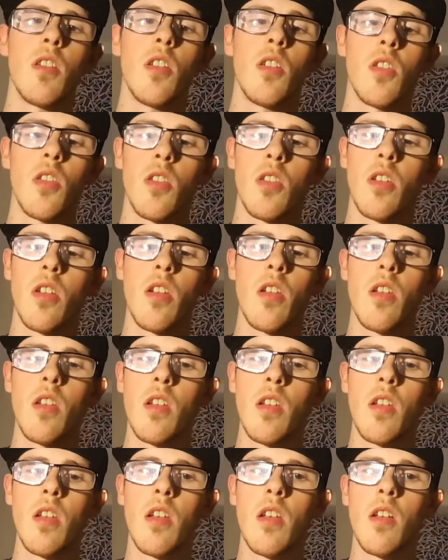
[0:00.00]
So
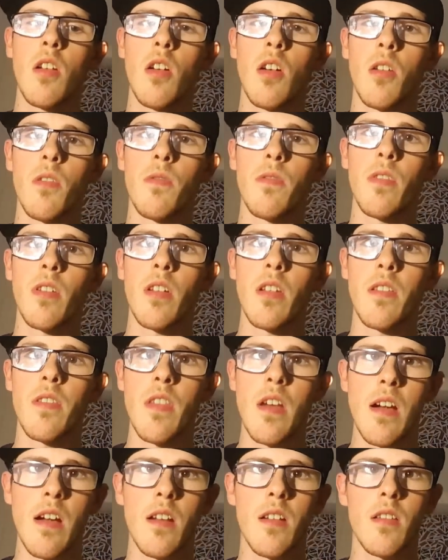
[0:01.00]

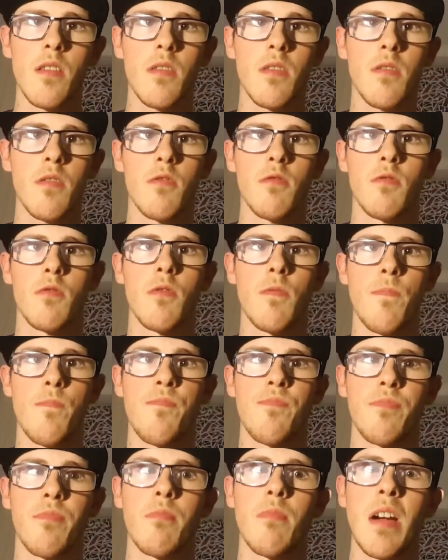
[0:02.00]
hopefully that
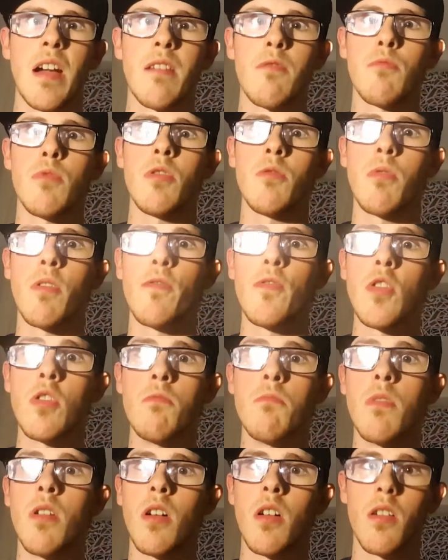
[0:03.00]
might
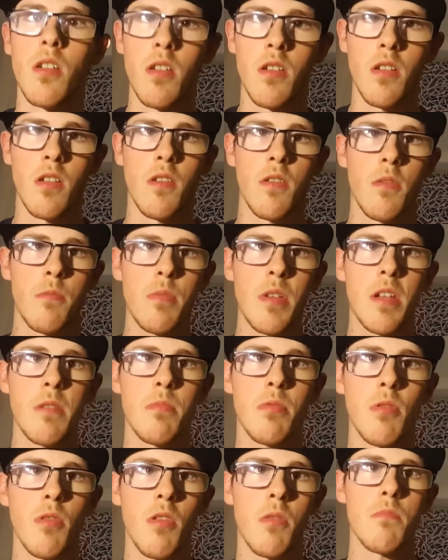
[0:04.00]
woo a few more
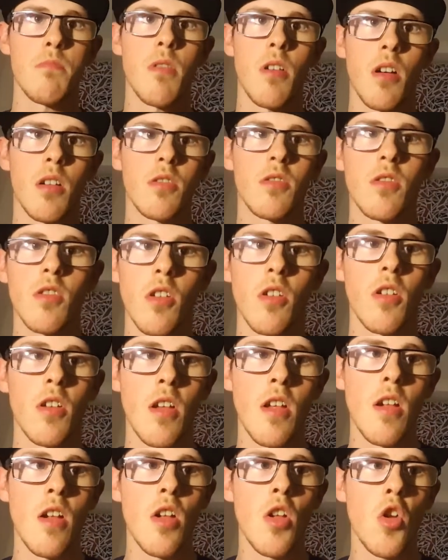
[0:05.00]
people on board to
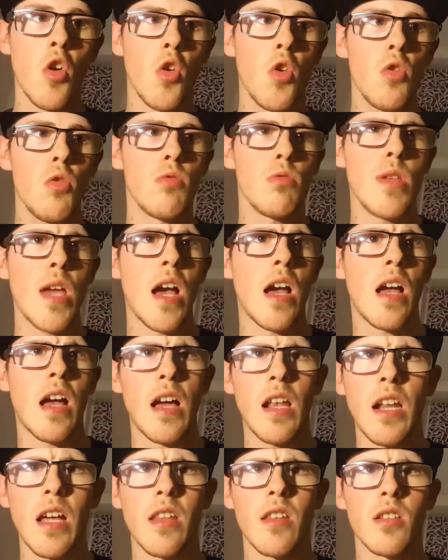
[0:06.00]
go, ooh
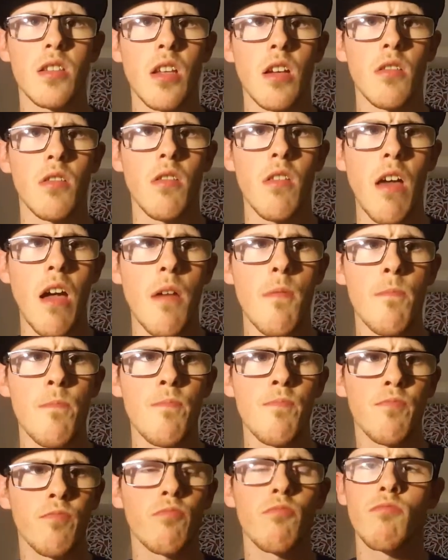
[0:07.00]
yeah, I like the sound of
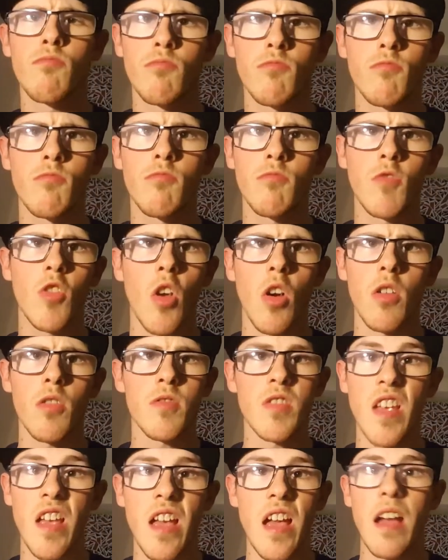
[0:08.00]
that.
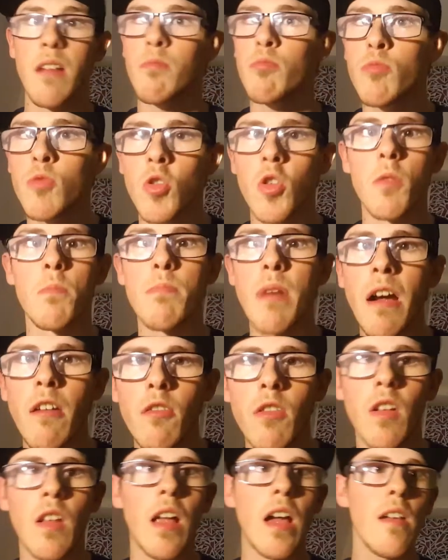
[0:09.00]
Got to say,
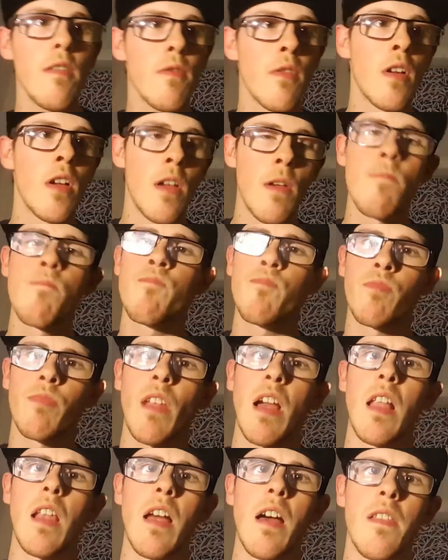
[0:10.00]
good battery life.
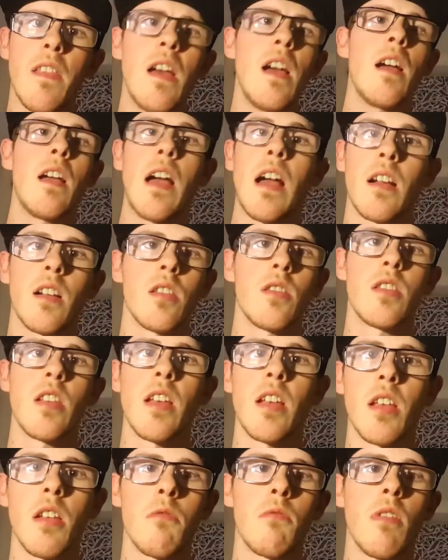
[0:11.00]
I like that. I
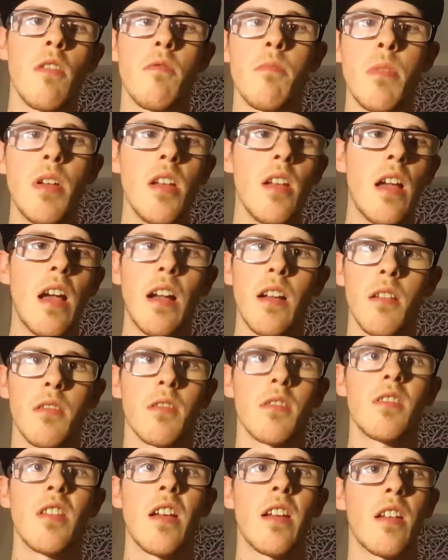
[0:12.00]
can take it with me.
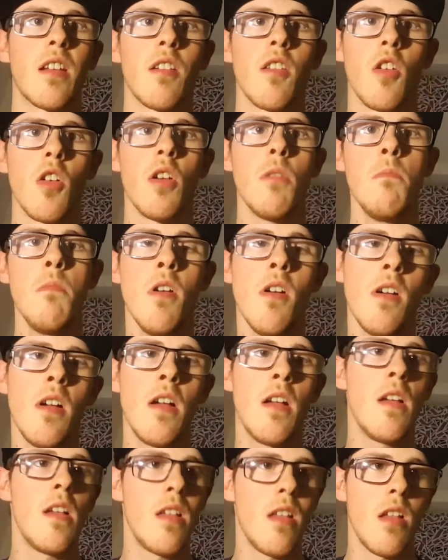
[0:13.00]
I can take it
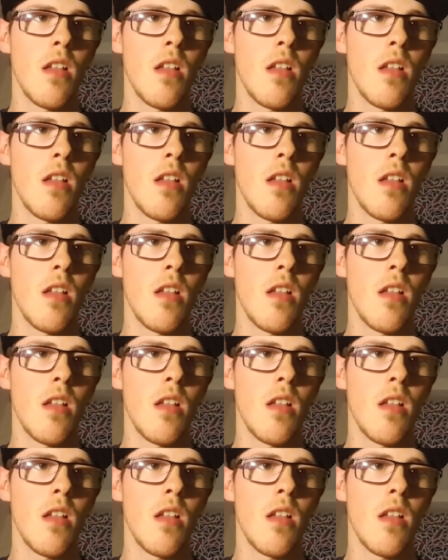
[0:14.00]
home.